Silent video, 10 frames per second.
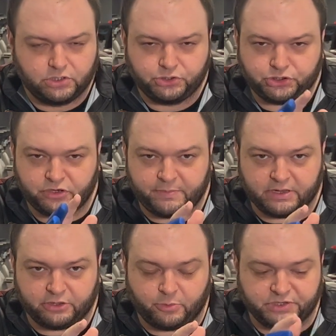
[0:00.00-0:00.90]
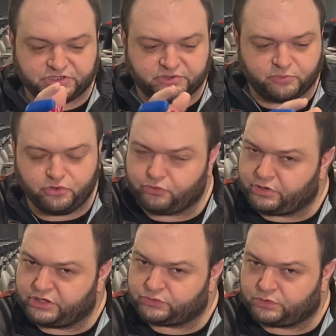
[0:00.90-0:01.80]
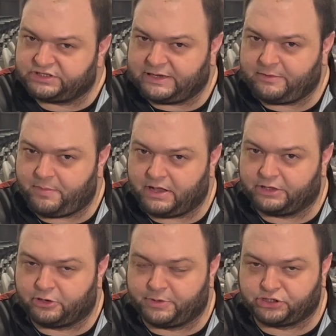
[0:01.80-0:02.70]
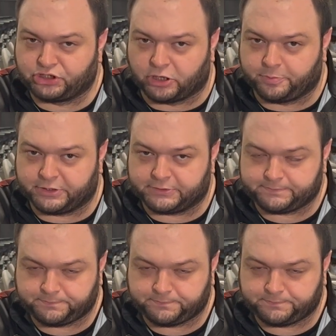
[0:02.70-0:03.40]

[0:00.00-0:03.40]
should have been a little bit smoother, and this one seemed to be a little bit sharper.